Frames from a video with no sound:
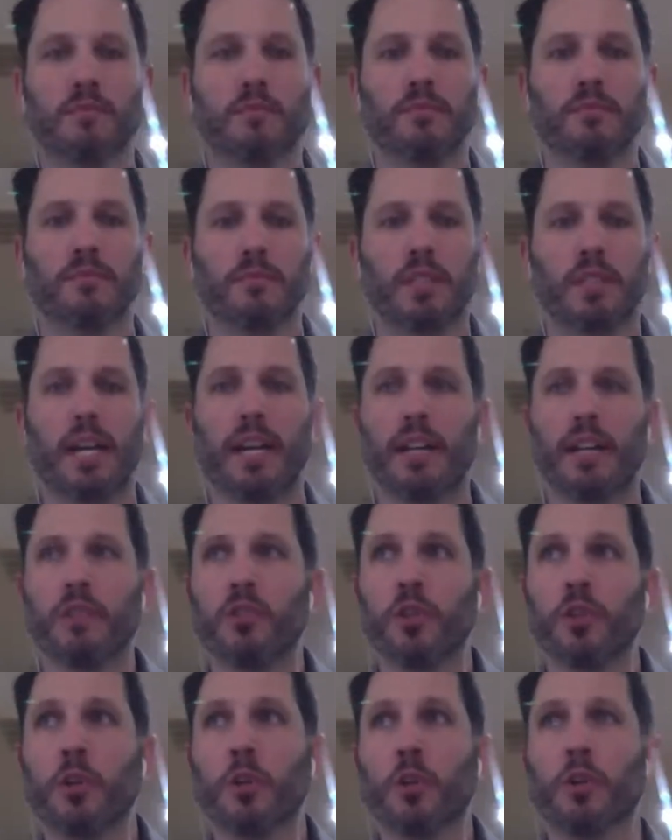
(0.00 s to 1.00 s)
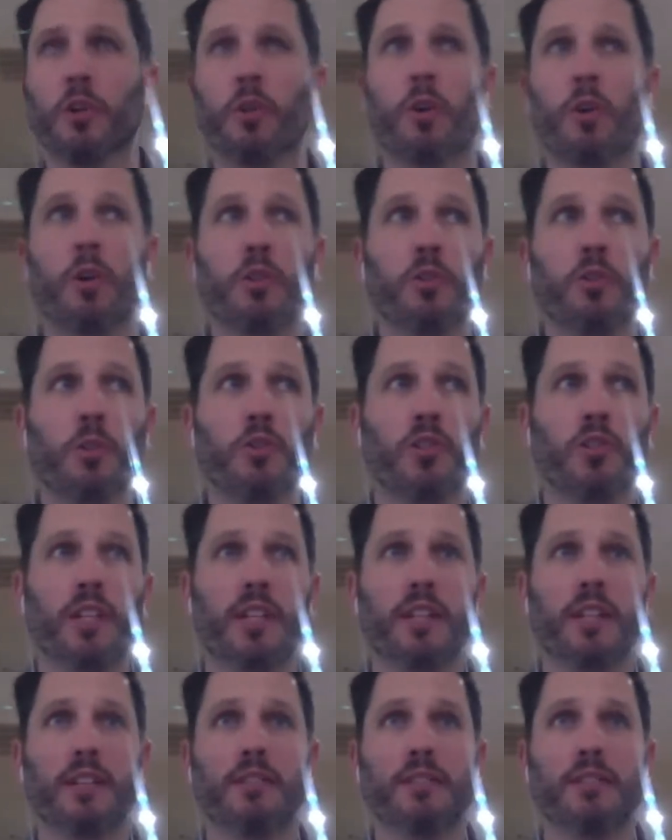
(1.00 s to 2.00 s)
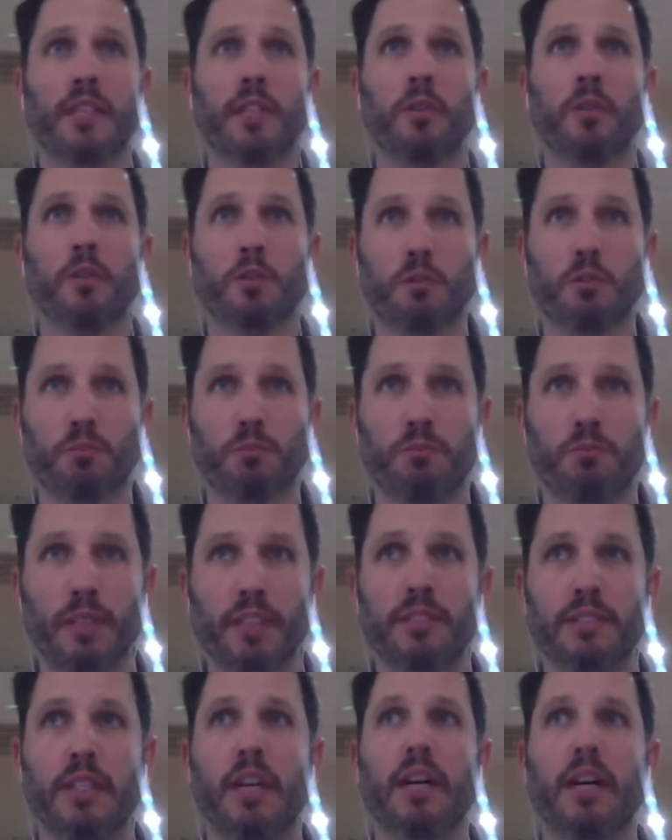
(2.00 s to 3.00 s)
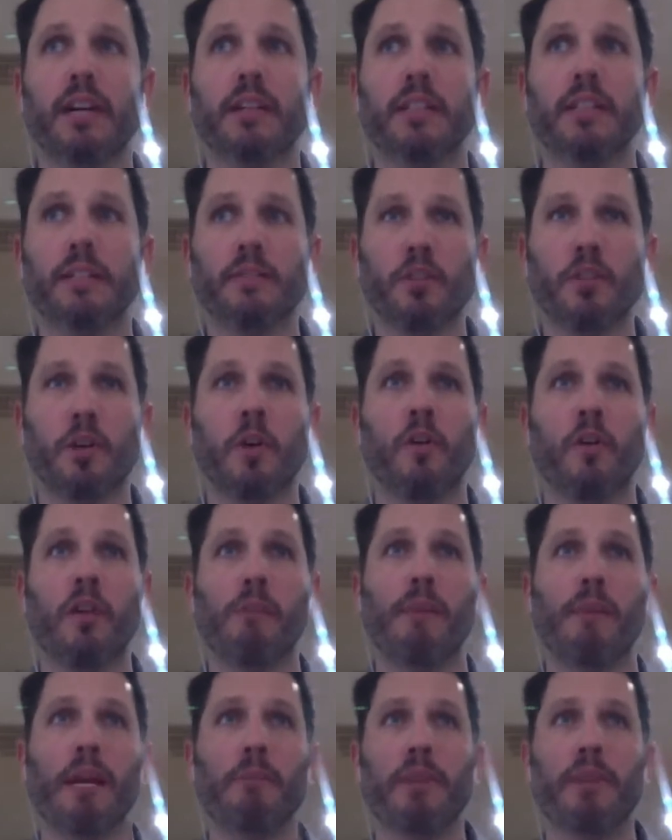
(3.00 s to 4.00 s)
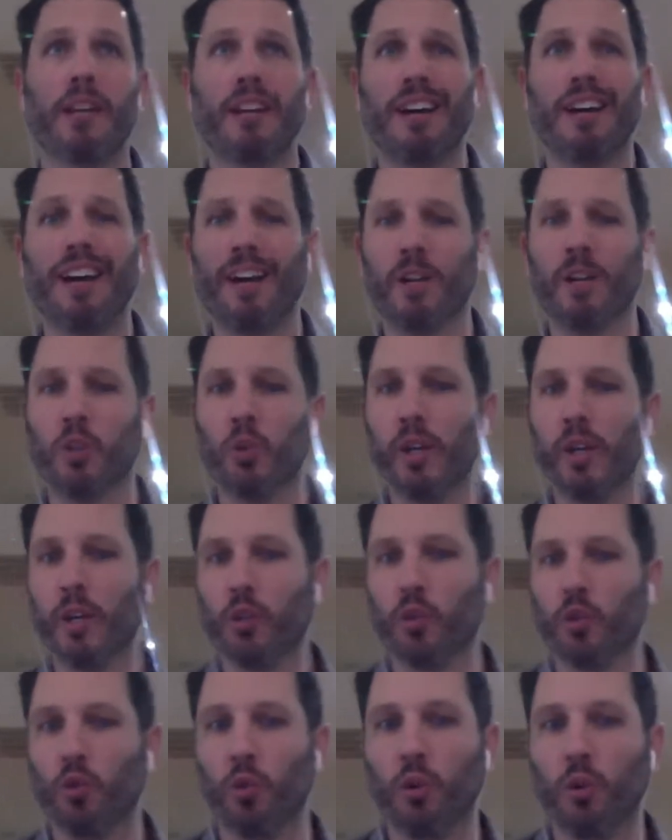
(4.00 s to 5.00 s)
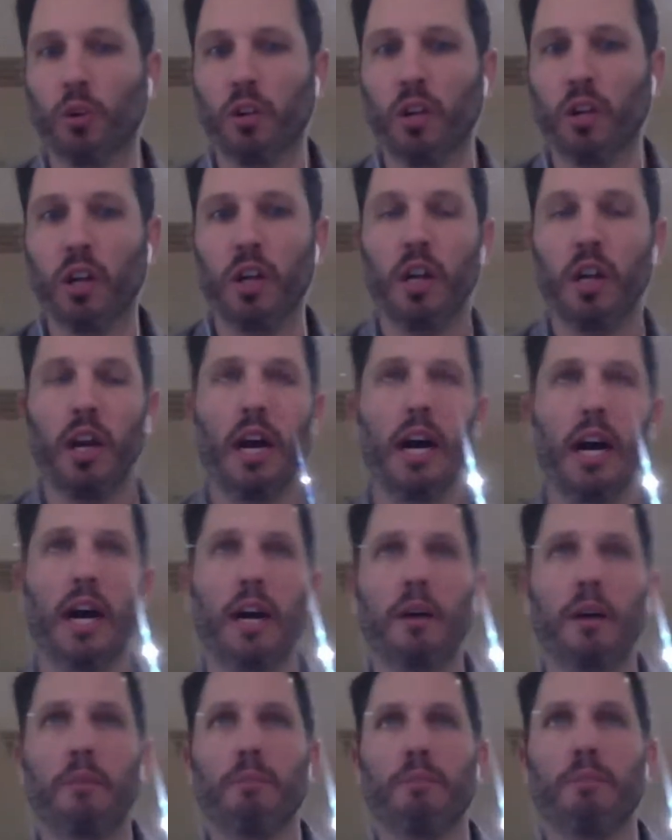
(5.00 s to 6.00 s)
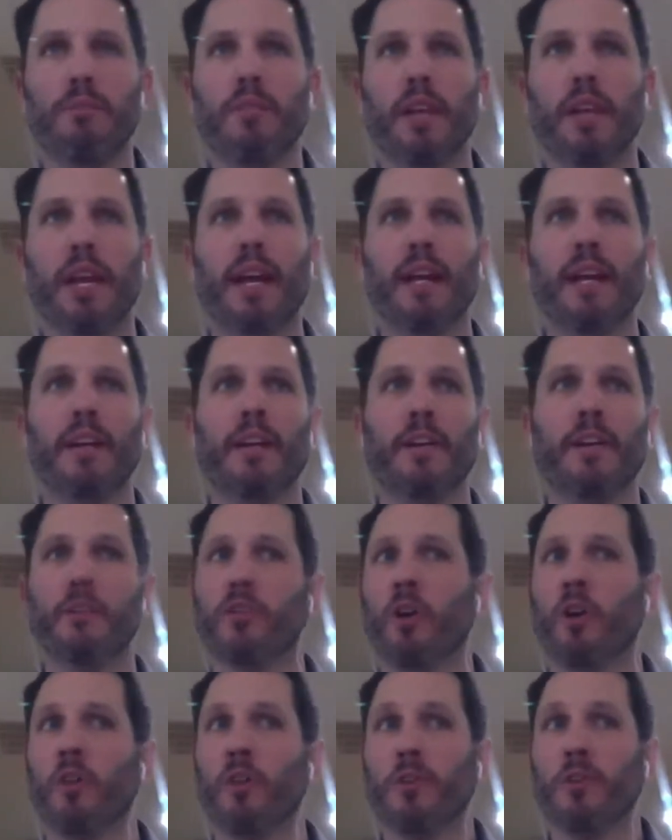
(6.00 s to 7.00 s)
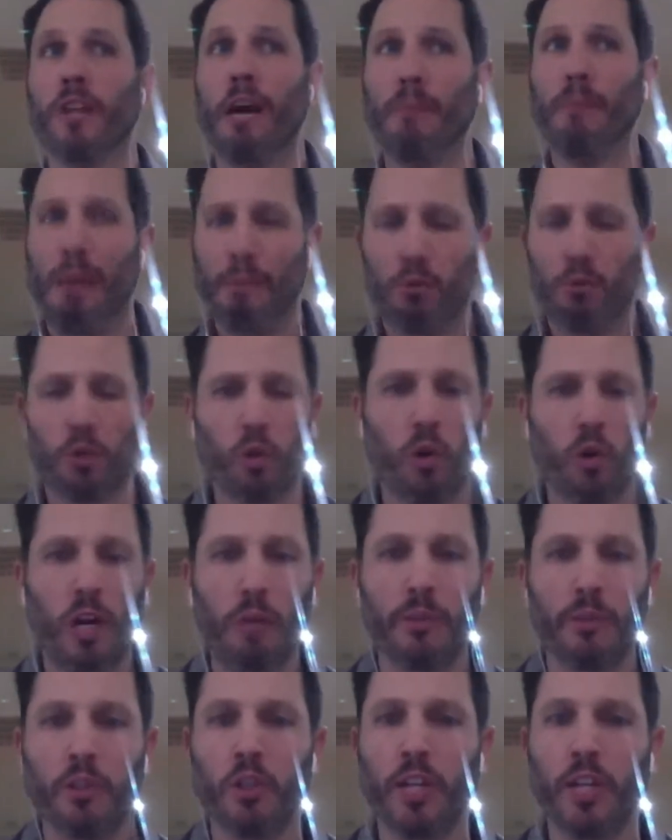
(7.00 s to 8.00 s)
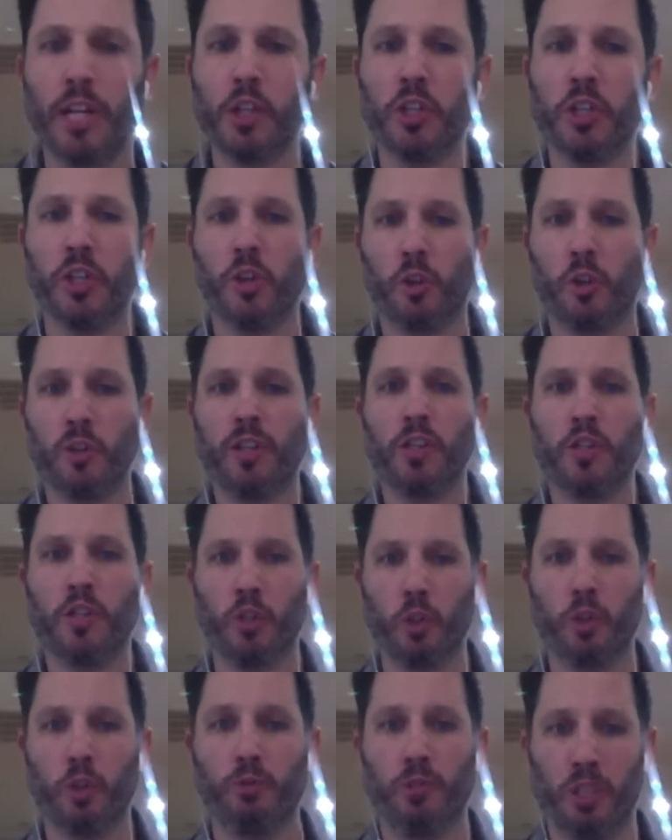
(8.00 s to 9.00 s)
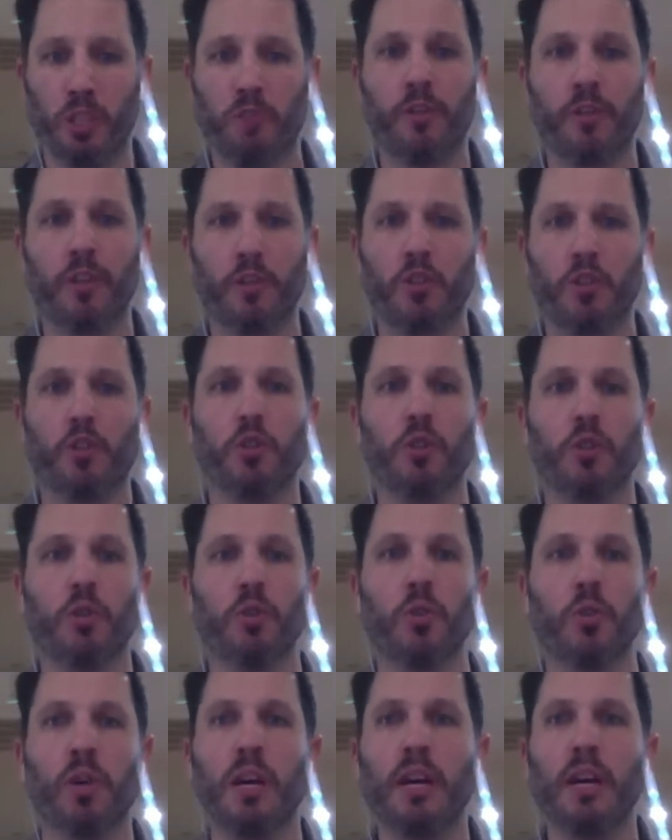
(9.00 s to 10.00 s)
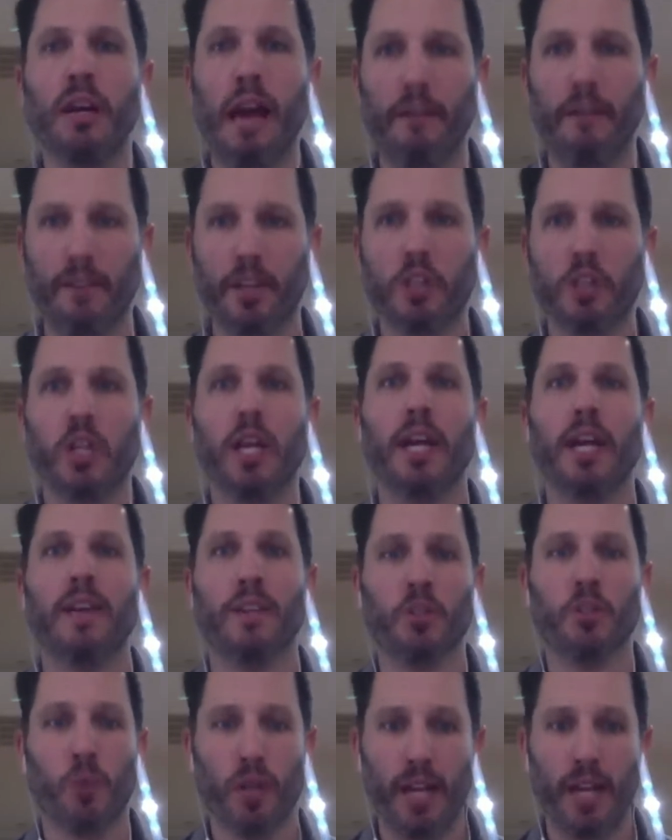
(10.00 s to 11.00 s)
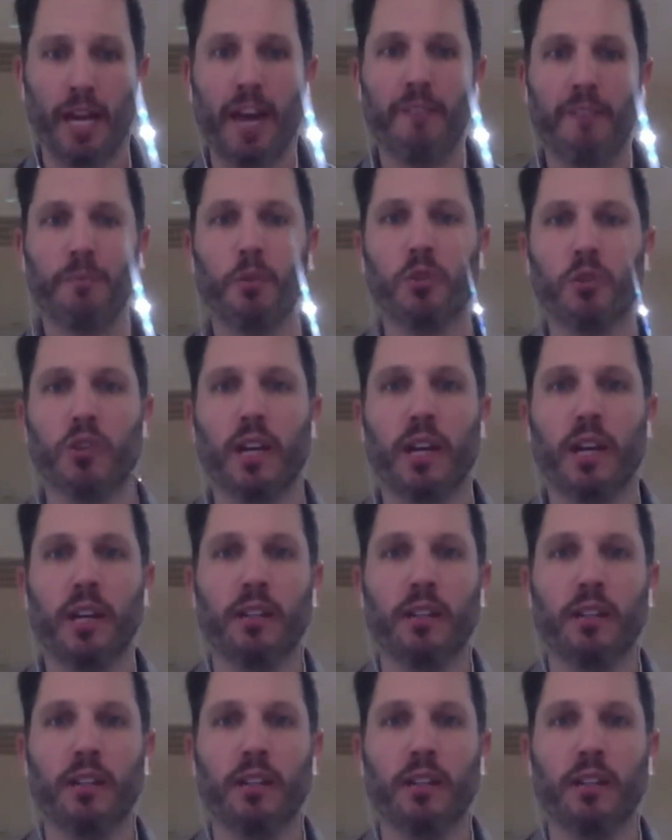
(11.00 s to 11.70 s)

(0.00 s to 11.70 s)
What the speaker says: Got it. So you are still seeing deals being done, even though they may be at a higher credit score. And are their down payment requirements changing, or are they still specific to FHA? That's 3.5%.